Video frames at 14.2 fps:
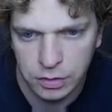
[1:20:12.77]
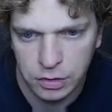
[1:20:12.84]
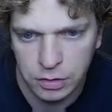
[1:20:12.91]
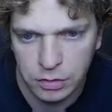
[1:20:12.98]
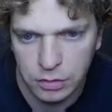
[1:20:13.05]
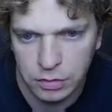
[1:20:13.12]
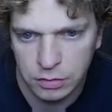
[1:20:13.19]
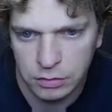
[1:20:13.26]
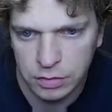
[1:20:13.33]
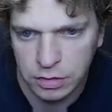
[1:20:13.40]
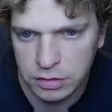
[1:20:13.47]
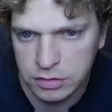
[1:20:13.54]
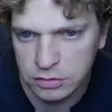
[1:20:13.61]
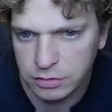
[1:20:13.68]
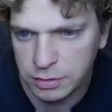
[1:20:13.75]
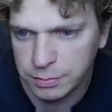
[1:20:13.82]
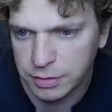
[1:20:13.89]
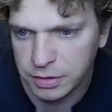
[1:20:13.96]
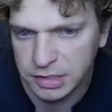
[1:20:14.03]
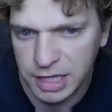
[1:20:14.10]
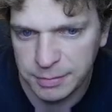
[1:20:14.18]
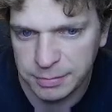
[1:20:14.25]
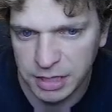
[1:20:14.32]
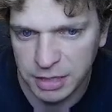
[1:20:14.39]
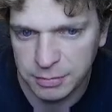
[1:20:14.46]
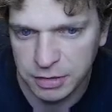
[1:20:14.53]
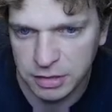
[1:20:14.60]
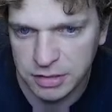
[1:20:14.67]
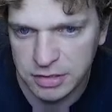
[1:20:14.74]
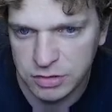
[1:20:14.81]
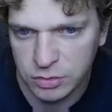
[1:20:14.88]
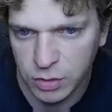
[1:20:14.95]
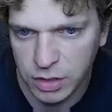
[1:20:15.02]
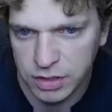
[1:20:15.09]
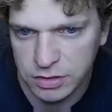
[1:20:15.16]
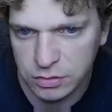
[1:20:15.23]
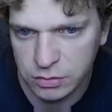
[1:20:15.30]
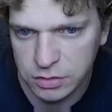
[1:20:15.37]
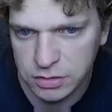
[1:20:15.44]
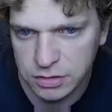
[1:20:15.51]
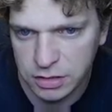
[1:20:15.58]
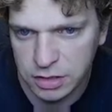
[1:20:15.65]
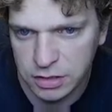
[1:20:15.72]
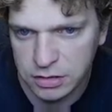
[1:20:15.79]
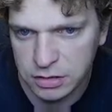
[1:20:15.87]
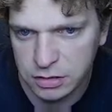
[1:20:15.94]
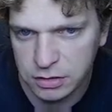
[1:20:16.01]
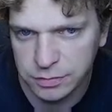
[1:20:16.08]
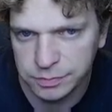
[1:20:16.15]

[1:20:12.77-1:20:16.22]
Well, We can also rip a tap land, but at least it's a white source, so that's good.